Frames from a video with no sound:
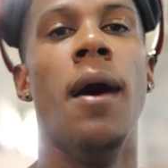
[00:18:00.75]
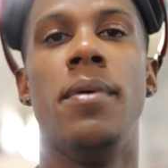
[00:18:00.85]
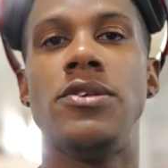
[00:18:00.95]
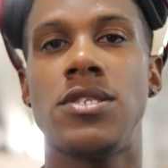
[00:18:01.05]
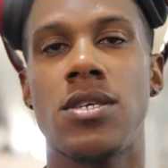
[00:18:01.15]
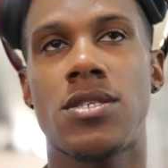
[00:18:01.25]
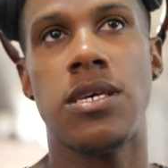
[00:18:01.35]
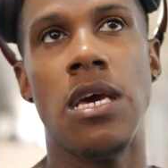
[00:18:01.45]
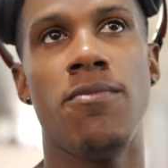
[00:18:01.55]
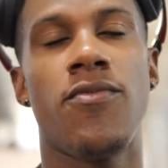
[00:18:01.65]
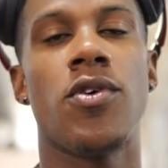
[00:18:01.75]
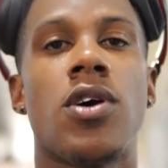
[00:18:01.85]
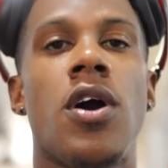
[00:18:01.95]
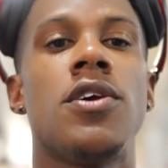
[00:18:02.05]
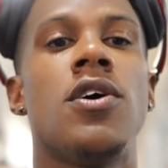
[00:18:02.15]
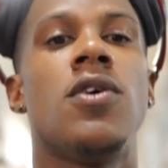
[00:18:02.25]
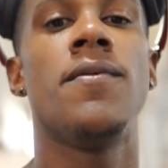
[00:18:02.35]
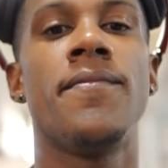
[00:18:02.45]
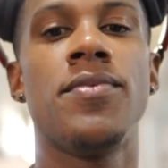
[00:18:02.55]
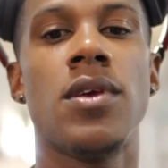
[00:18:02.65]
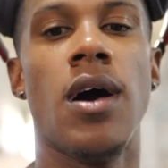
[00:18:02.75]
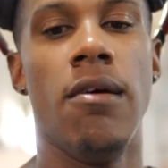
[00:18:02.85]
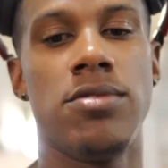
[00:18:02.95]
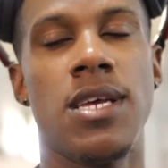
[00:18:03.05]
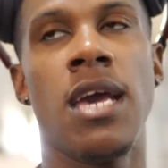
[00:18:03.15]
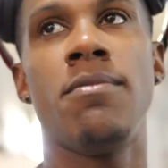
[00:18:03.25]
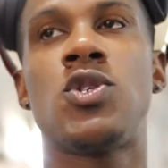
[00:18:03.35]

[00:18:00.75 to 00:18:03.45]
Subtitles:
but just a tip for cardio, staying